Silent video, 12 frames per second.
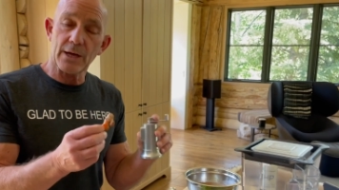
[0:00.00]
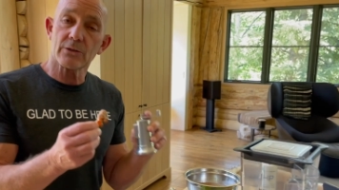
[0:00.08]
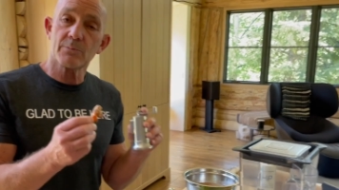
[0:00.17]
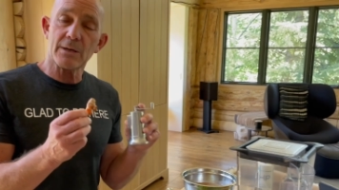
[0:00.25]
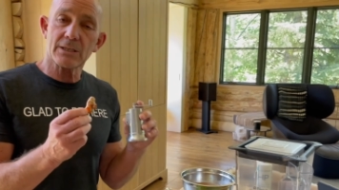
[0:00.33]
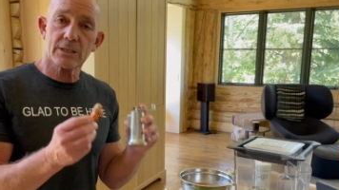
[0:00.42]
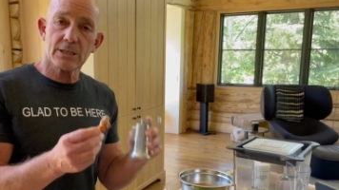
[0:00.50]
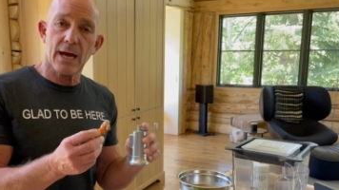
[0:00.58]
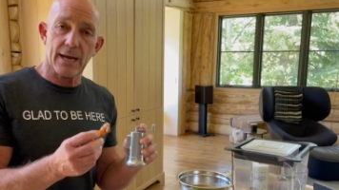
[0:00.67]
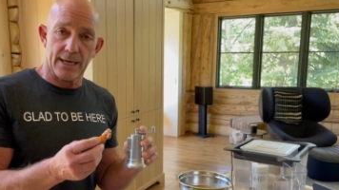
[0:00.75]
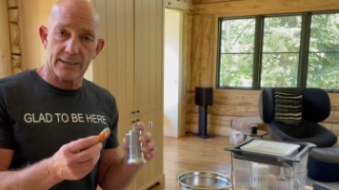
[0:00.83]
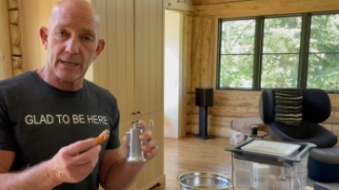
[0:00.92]
There's been
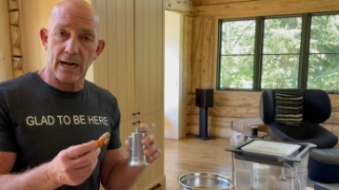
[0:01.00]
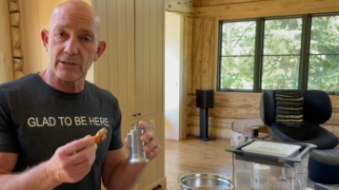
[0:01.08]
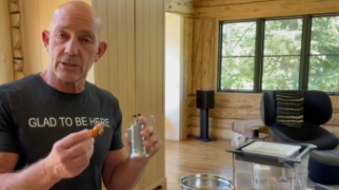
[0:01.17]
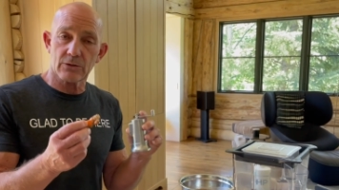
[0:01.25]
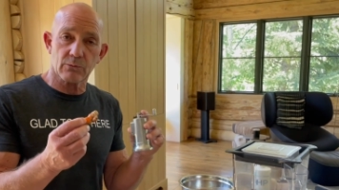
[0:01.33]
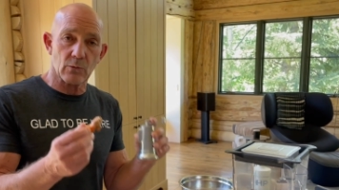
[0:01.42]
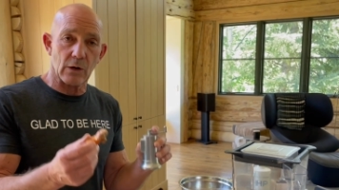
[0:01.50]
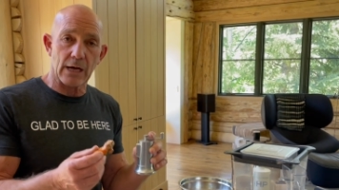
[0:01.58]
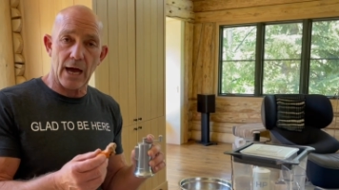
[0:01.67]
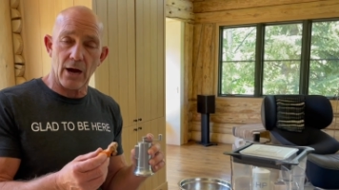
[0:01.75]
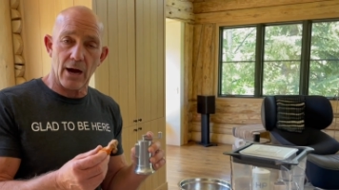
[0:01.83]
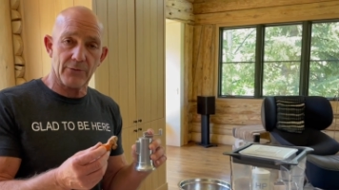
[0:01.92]
studies, and I just
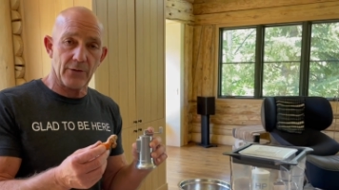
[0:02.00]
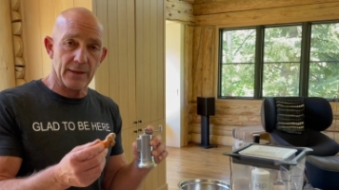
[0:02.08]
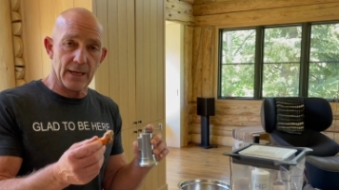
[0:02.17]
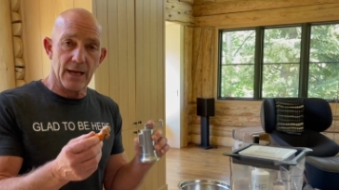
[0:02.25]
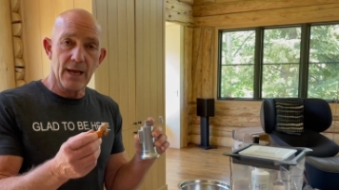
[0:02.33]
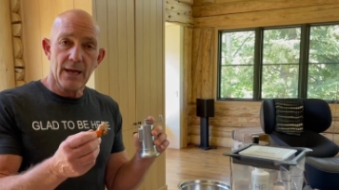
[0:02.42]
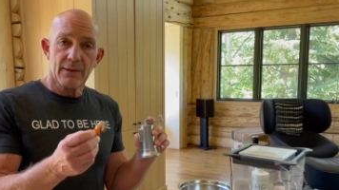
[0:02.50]
got off on the,